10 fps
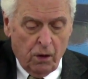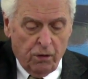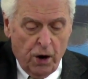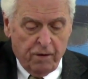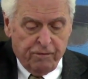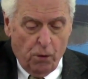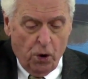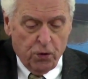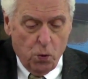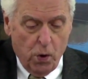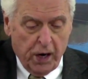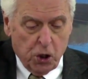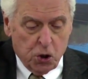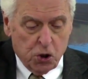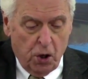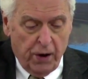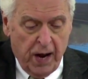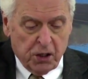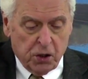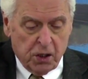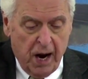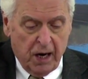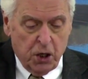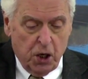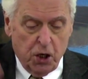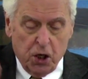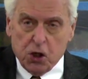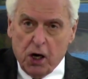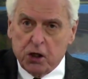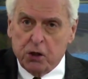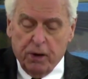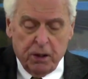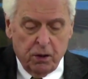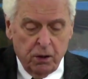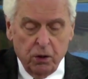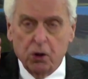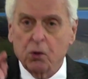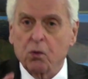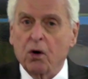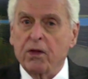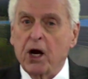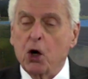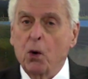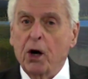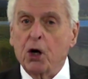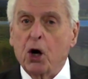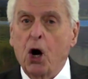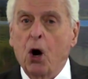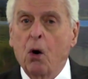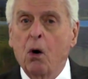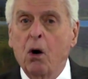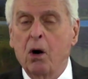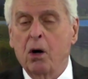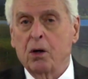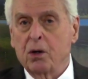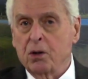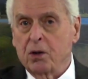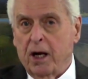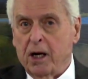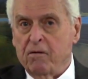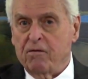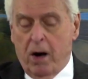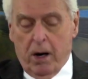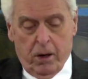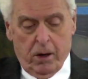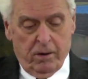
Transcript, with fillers: Therefore, the wicked shall not stand in the judgment. Were they going to go? Like a fire.